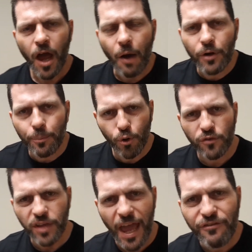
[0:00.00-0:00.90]
I want to
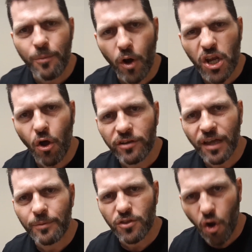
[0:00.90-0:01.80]
prove to everybody in
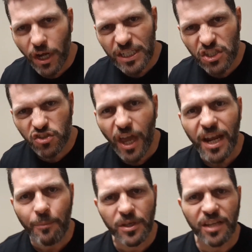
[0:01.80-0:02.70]
IW that I can
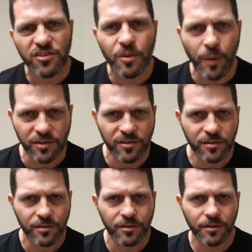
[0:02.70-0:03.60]
stand up against the
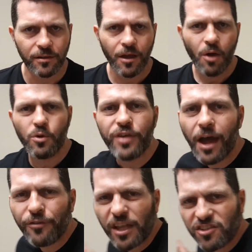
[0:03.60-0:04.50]
best
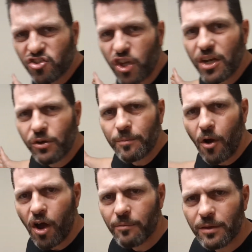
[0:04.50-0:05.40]
without that scenery
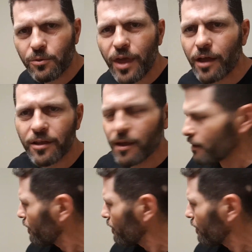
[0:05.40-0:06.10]
behind me, without